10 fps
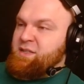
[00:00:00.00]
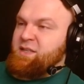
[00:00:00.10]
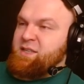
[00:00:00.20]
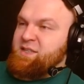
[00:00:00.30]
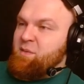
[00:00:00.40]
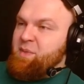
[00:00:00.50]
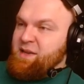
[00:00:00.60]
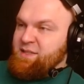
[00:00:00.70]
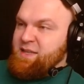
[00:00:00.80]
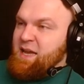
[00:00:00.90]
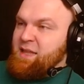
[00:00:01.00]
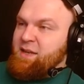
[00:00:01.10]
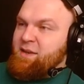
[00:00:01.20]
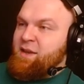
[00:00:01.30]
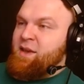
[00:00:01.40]
This is the best
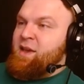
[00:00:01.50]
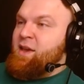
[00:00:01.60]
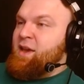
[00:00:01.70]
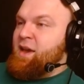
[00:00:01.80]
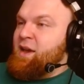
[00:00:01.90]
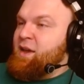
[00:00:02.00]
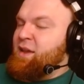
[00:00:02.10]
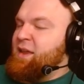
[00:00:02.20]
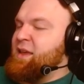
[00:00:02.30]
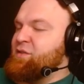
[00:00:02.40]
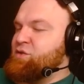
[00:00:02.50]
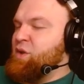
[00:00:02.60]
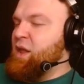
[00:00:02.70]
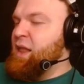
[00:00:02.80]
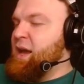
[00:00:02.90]
talent. It gives
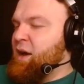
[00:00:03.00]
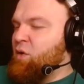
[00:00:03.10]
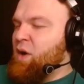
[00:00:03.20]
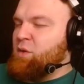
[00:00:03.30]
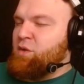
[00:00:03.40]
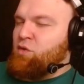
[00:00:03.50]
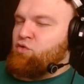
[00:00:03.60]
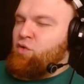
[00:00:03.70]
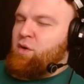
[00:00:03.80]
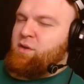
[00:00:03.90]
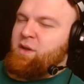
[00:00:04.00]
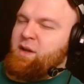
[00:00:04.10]
you a lot of crowd control.